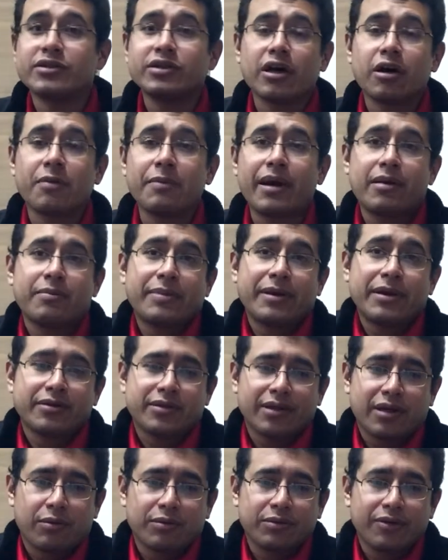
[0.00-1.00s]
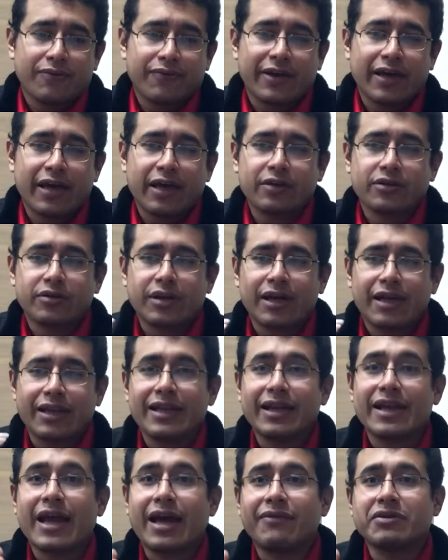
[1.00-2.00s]
check them out because I was on vacation. I
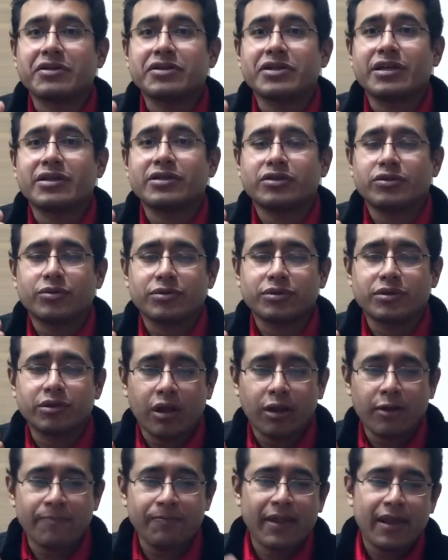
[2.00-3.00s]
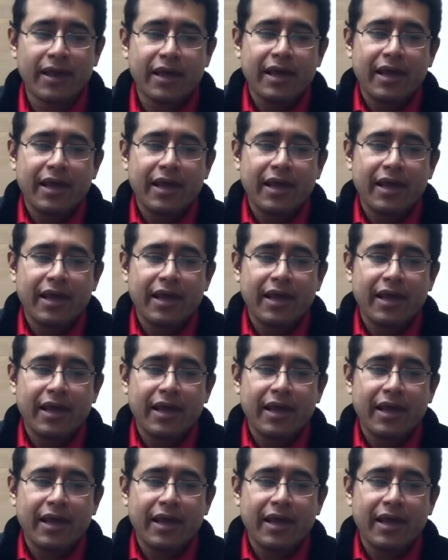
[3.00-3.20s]
didn't have a chance to install them.